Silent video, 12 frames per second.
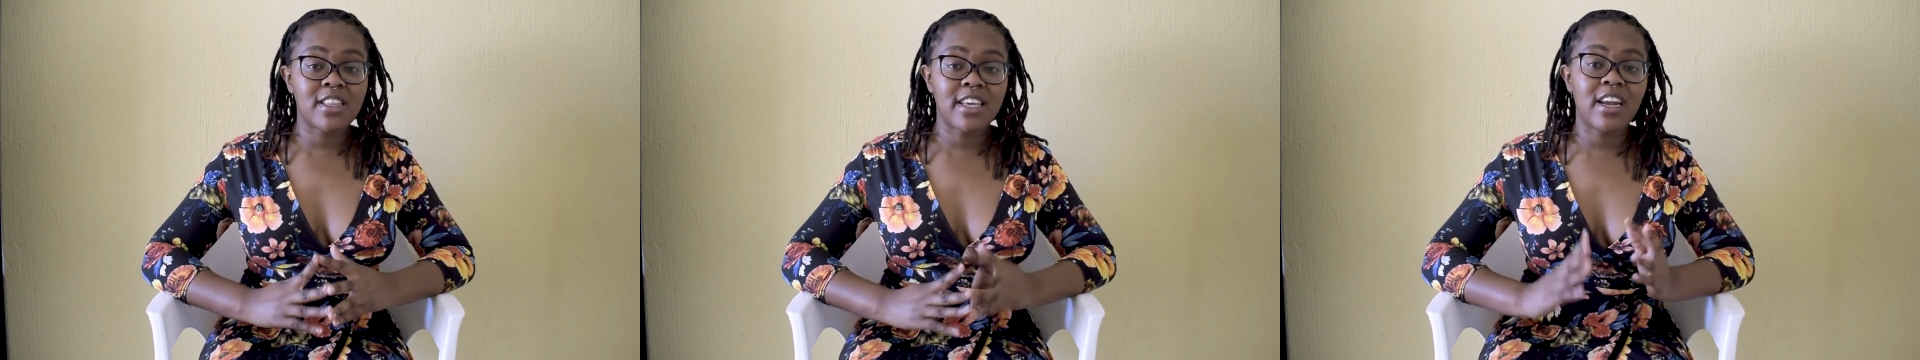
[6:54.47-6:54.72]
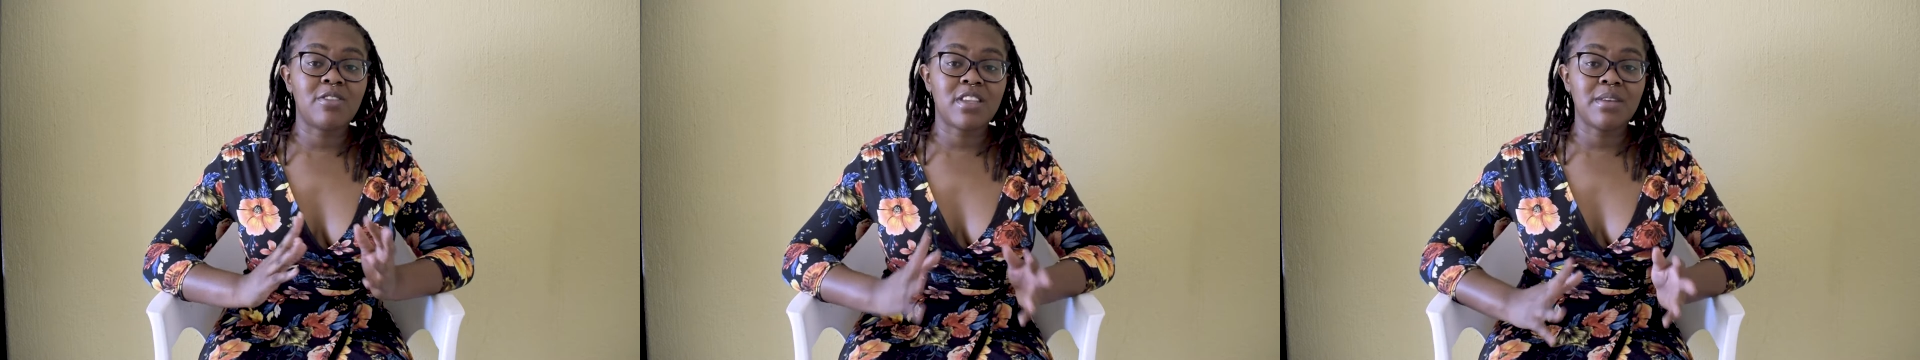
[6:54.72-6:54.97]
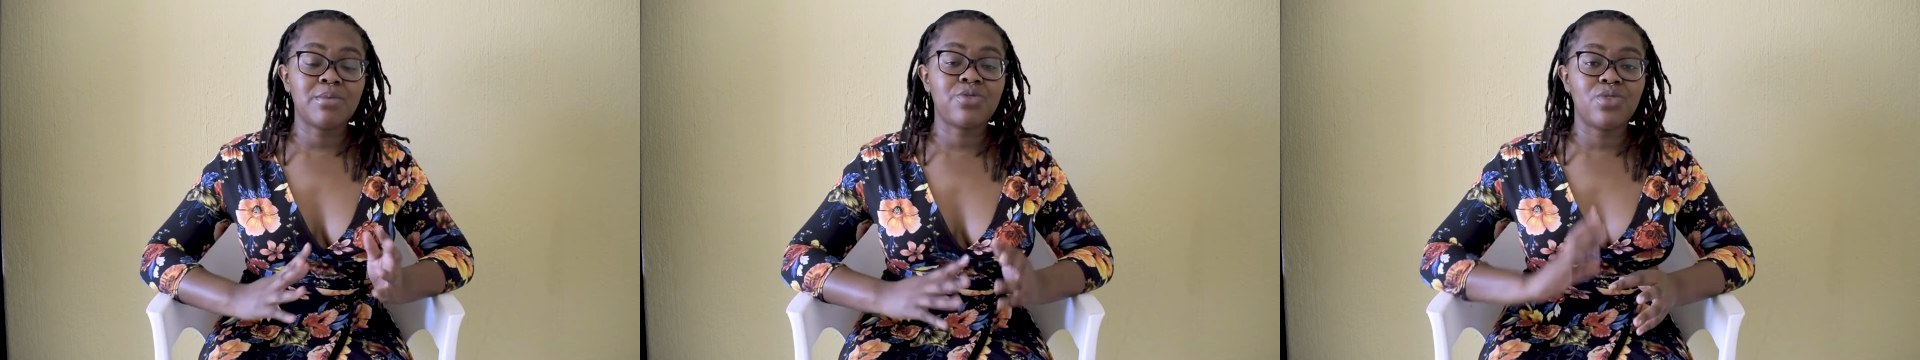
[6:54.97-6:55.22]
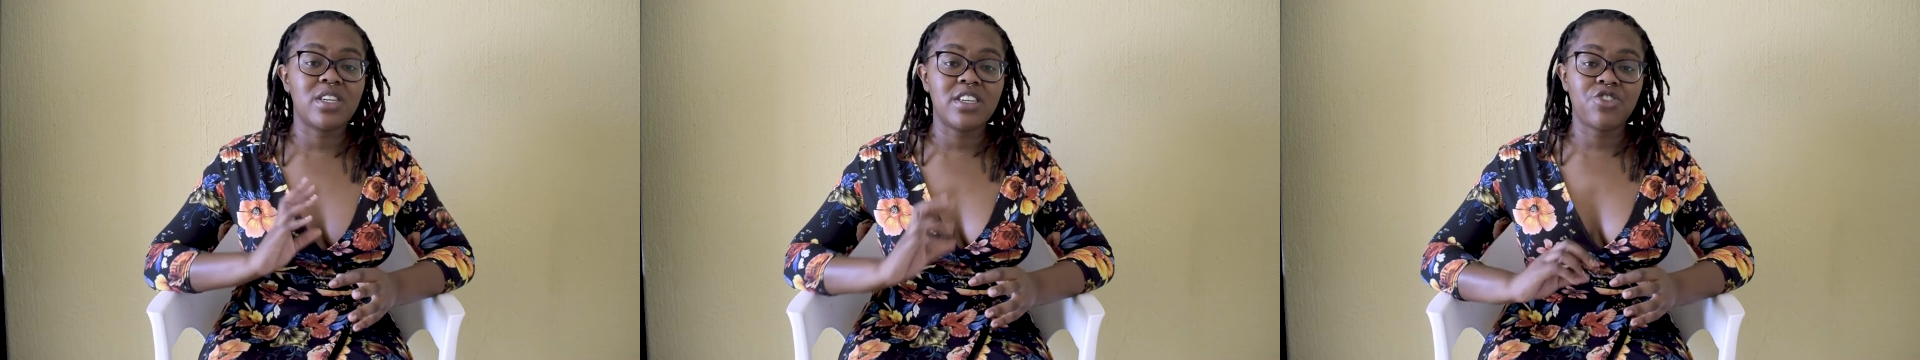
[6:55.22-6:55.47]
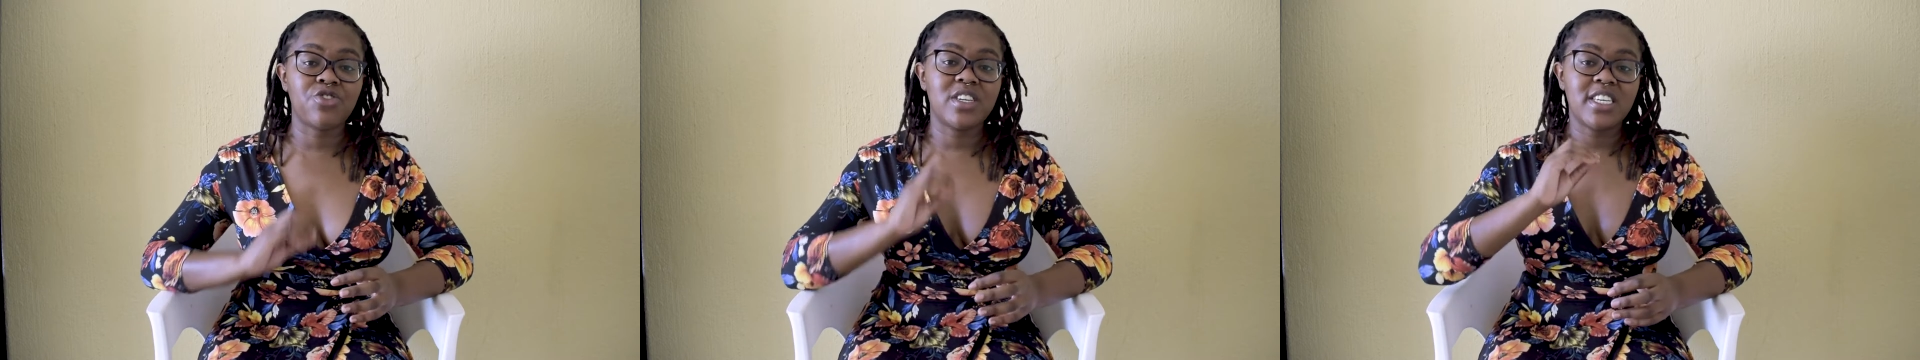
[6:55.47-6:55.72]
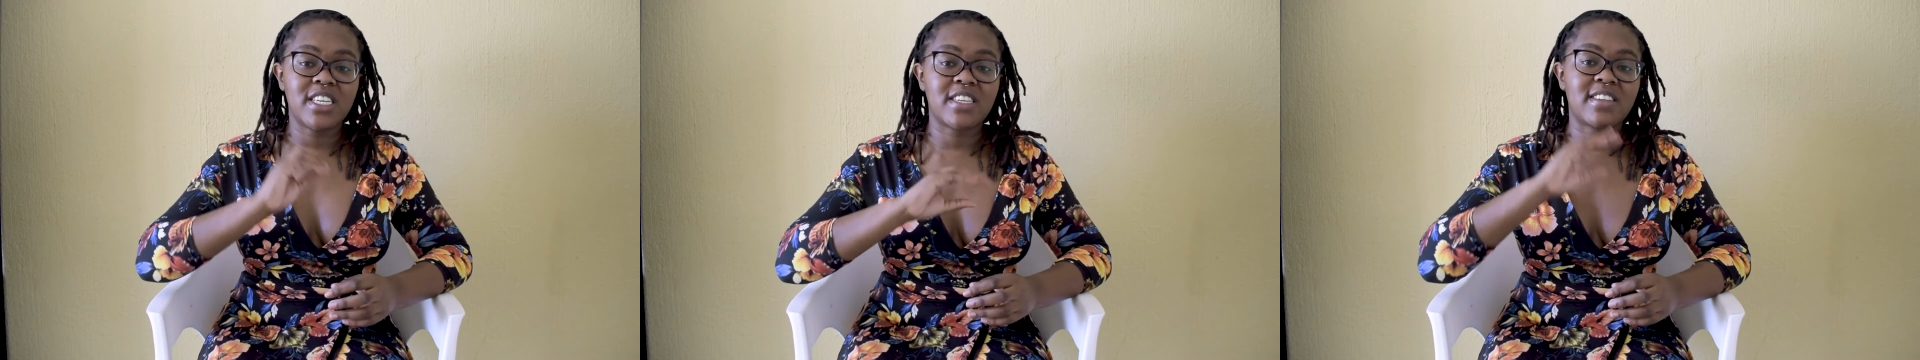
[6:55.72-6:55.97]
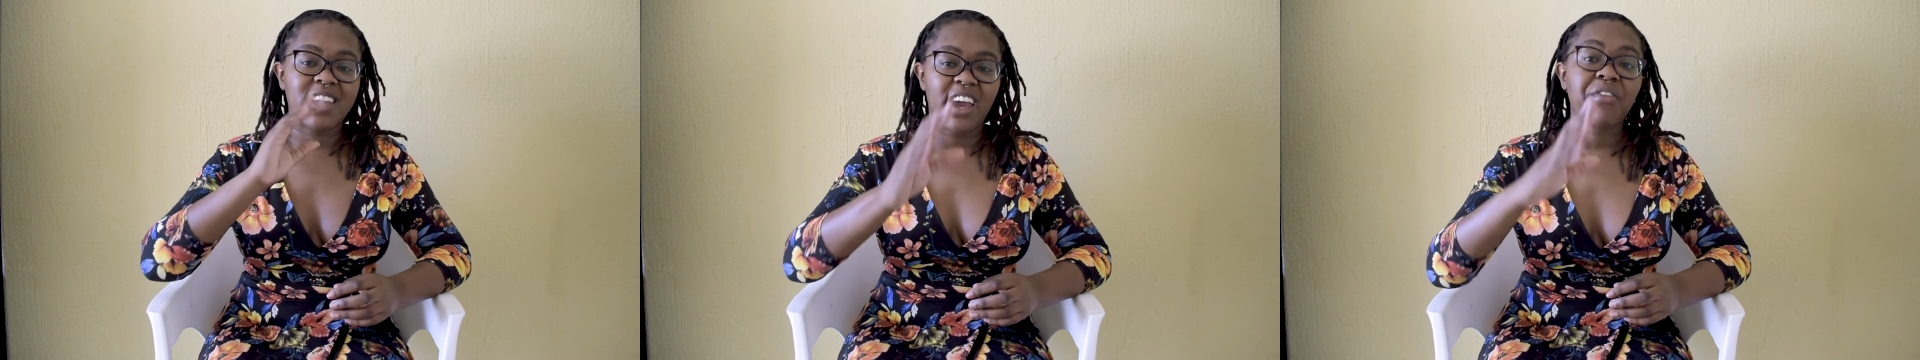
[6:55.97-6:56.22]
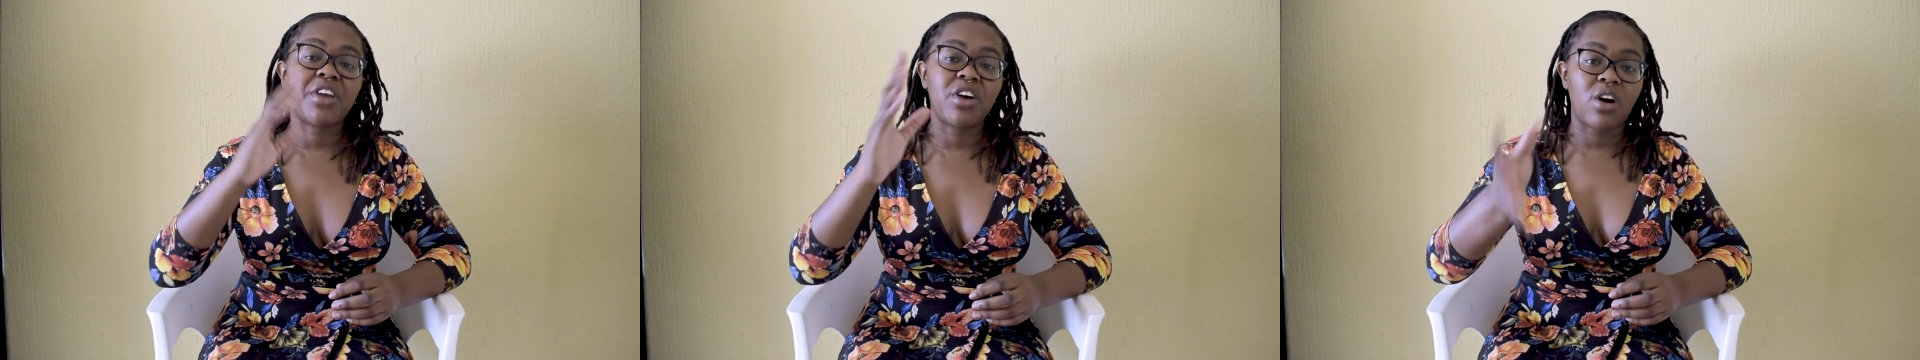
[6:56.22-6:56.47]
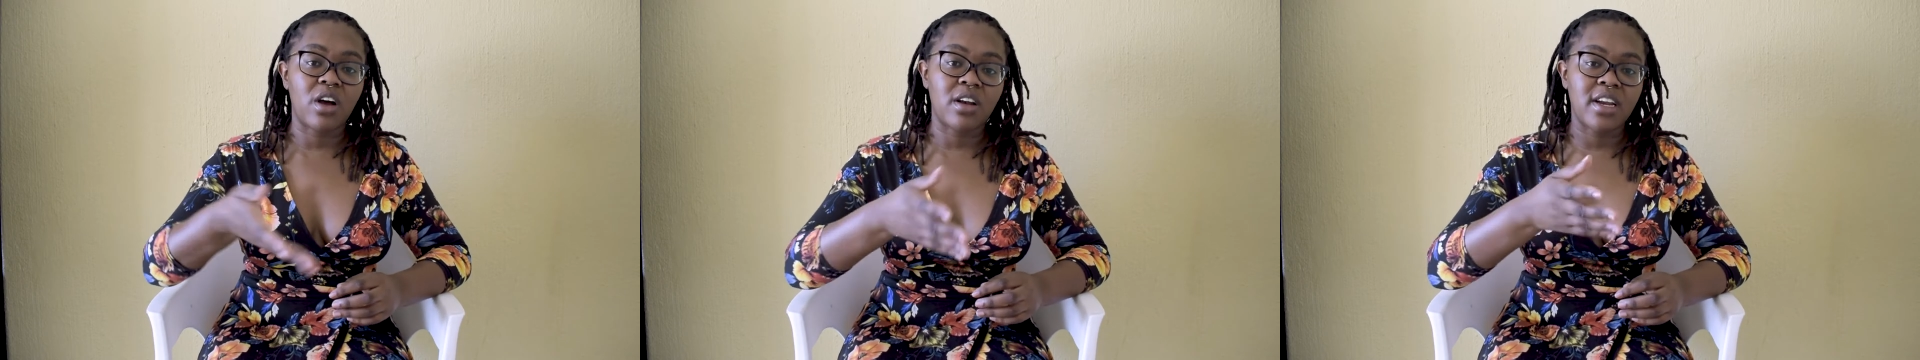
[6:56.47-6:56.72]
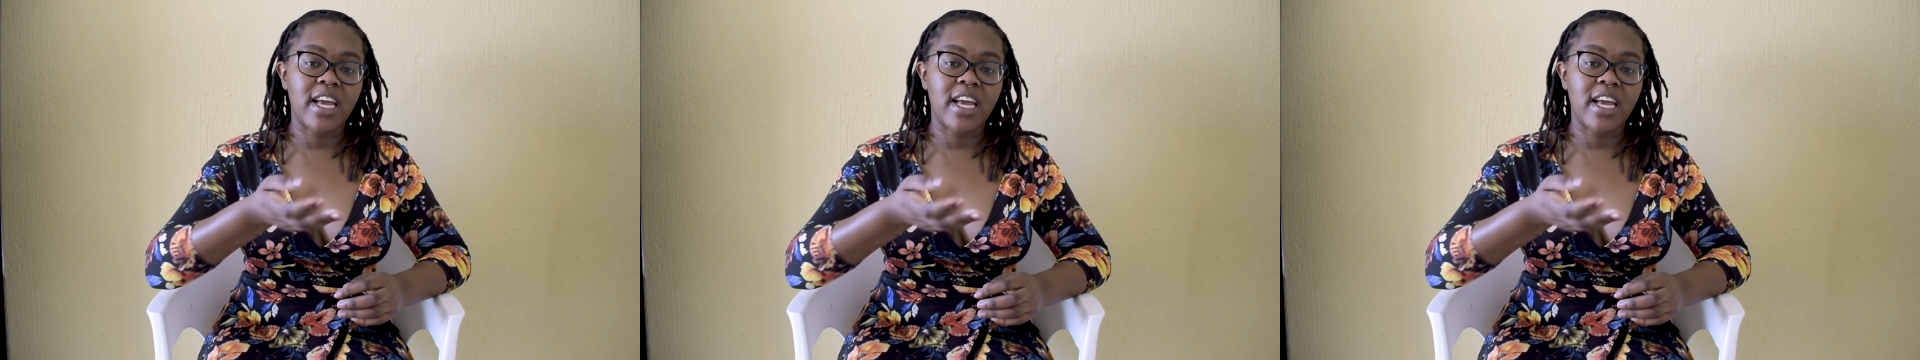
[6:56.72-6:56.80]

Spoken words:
that I was able to literally just carry on.